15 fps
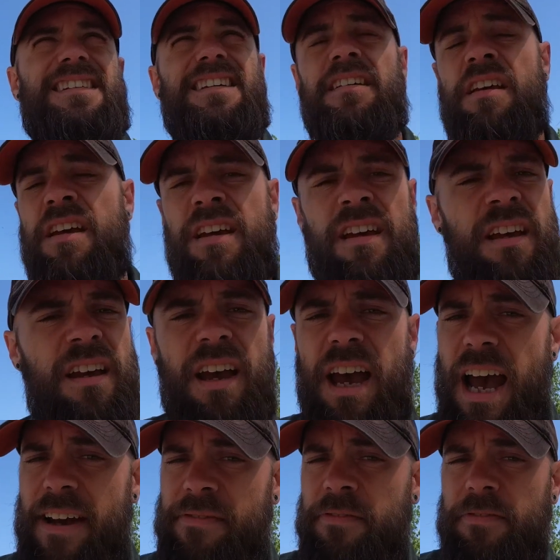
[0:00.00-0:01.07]
in,
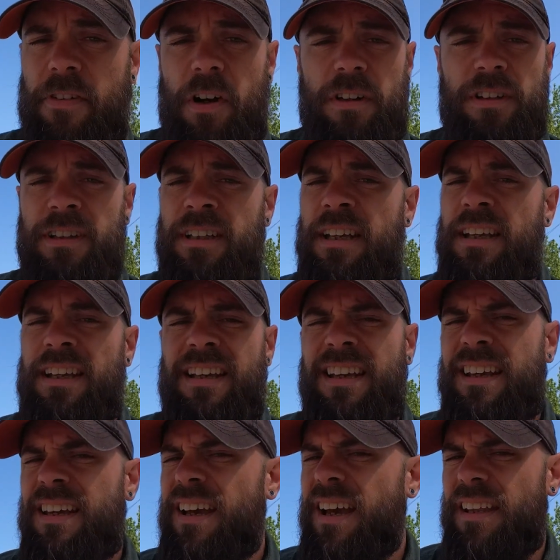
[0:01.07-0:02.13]
haven't fallen,
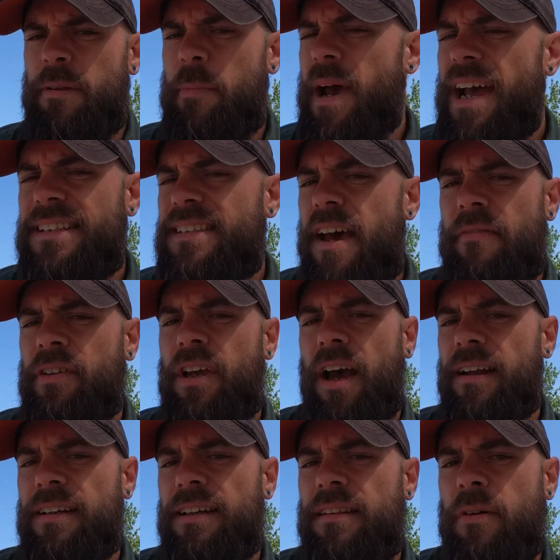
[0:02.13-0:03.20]
and the pads haven't
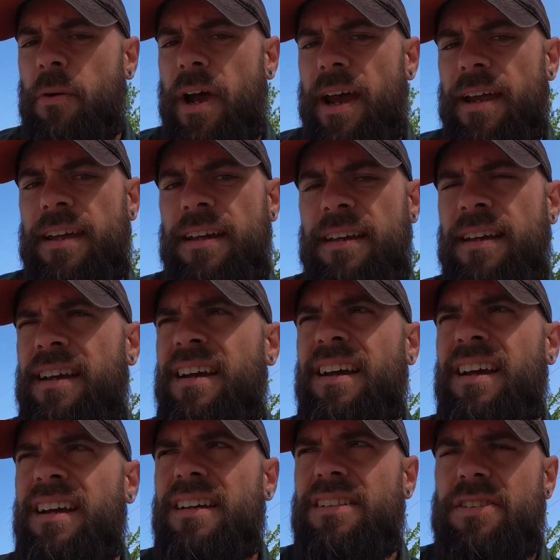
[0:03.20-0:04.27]
gotten in the way.
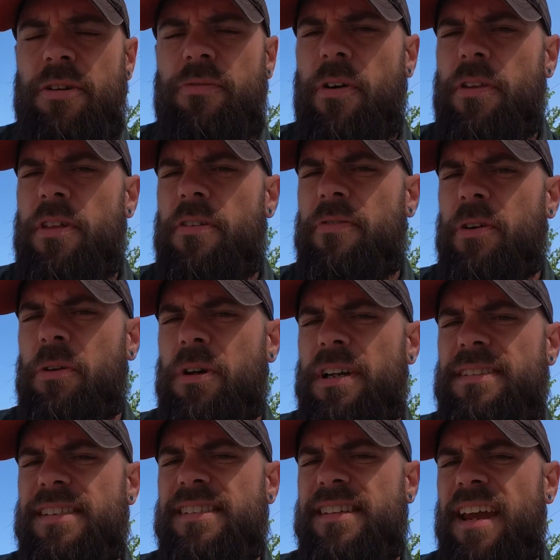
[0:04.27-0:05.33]
So far, they feel
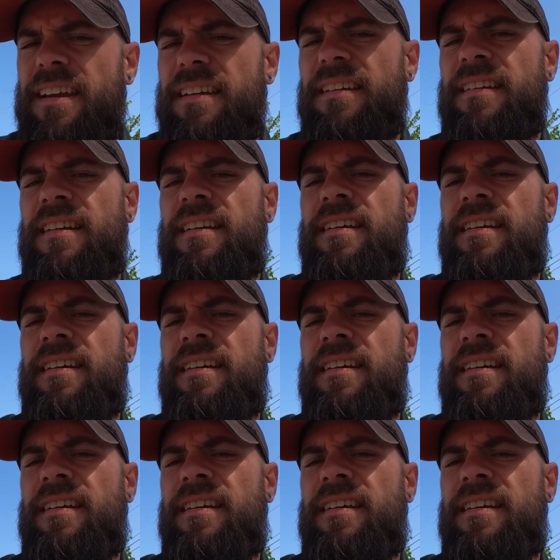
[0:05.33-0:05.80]
great to skate in.